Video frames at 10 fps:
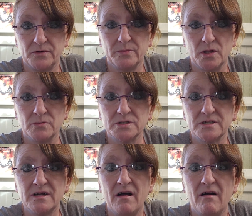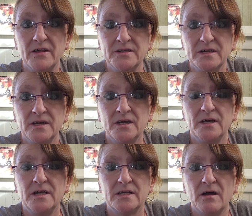It belongs to God.
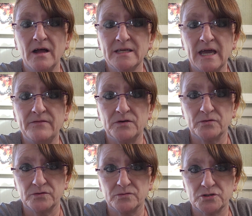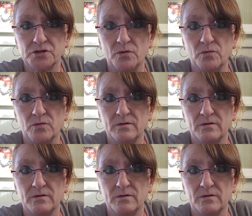God gave you your soul.